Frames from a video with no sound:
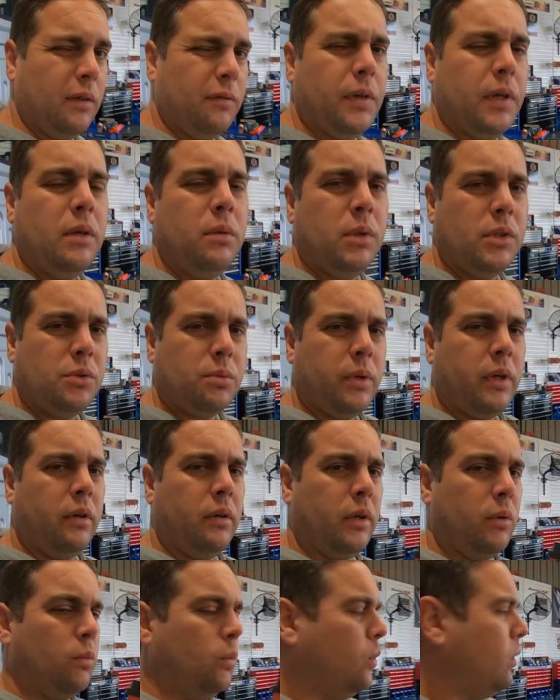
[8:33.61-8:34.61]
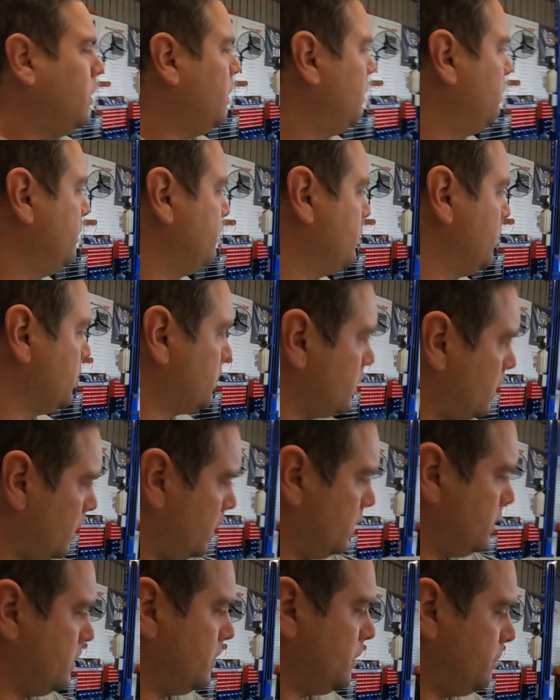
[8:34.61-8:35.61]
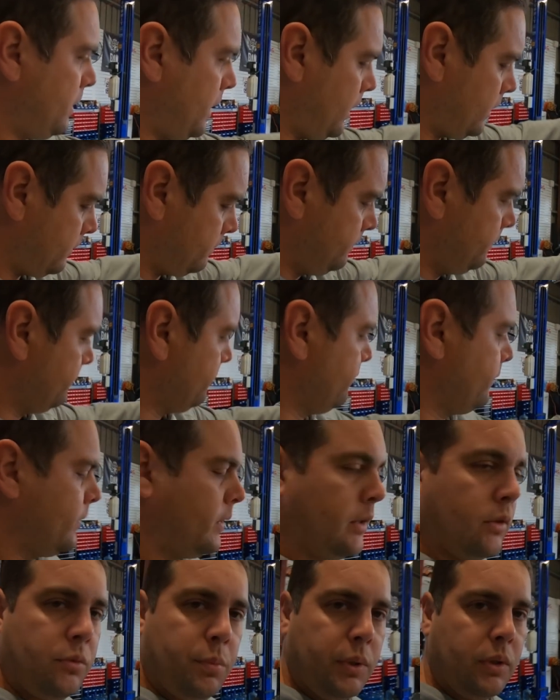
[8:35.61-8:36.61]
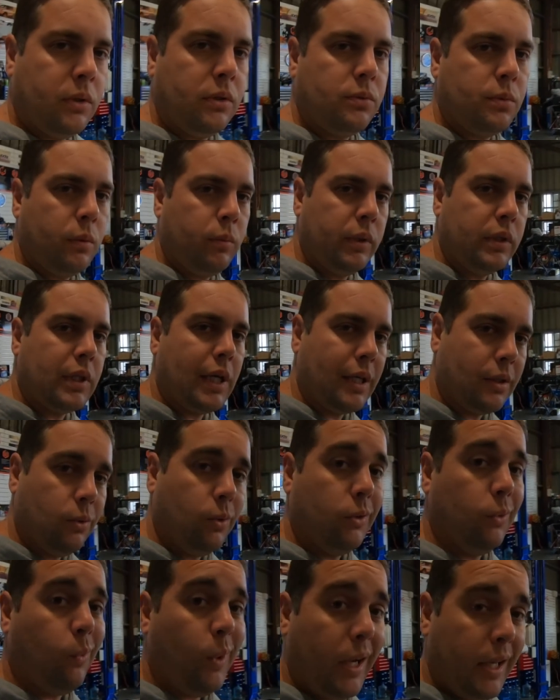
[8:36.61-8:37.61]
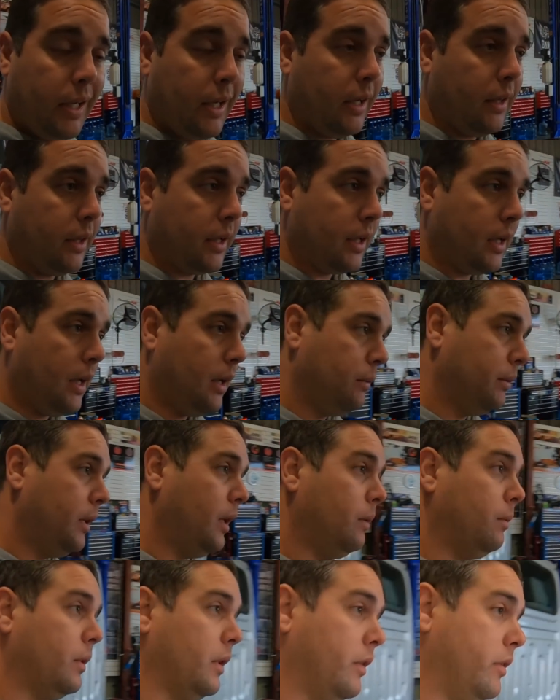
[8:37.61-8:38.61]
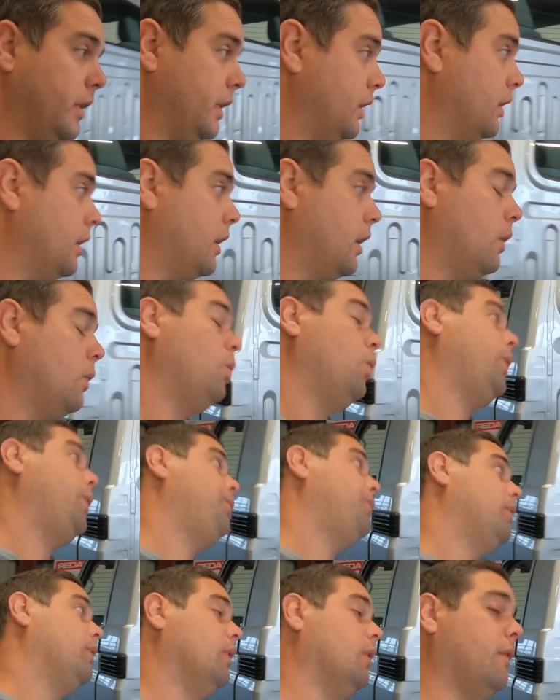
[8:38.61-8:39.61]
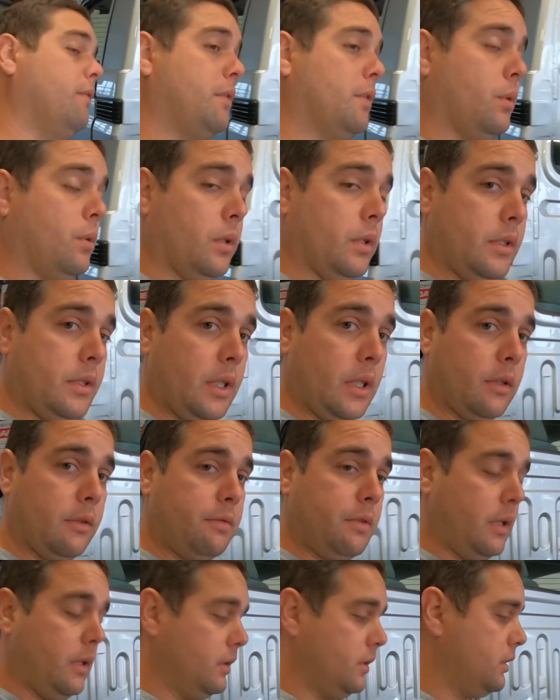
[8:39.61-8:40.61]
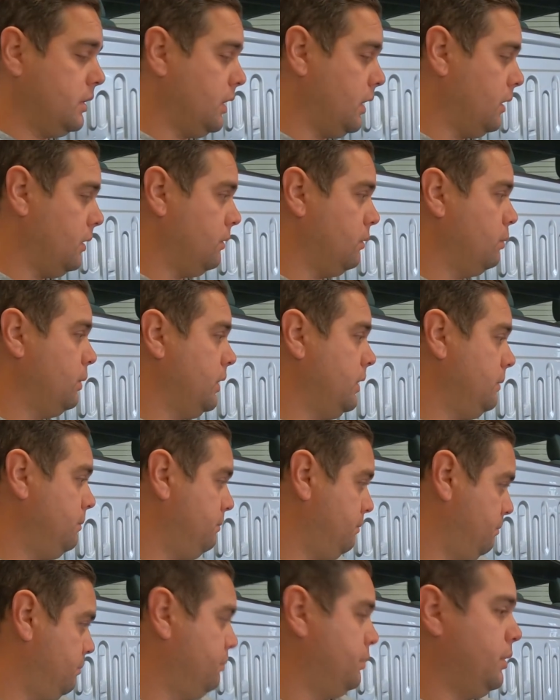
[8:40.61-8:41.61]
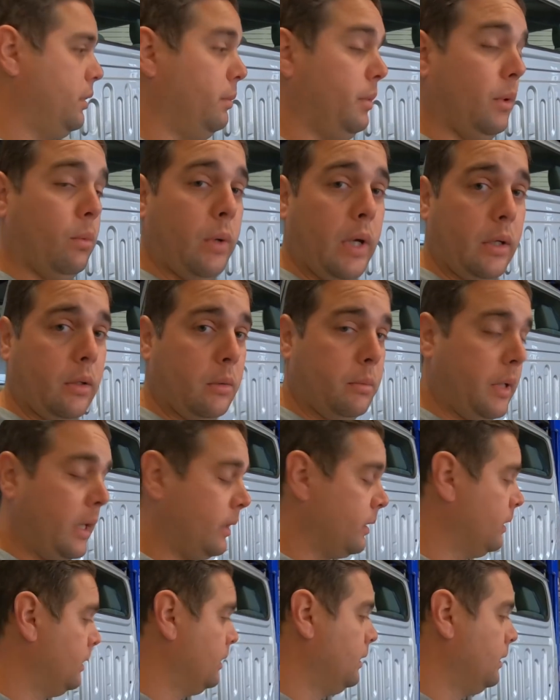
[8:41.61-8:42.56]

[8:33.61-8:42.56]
If anyone's wondering why we've got tyres on the back, it's because when we take all the weight out of the car, we don't want the thing to go off the hoist down the front, so we put a bit of weight on the back.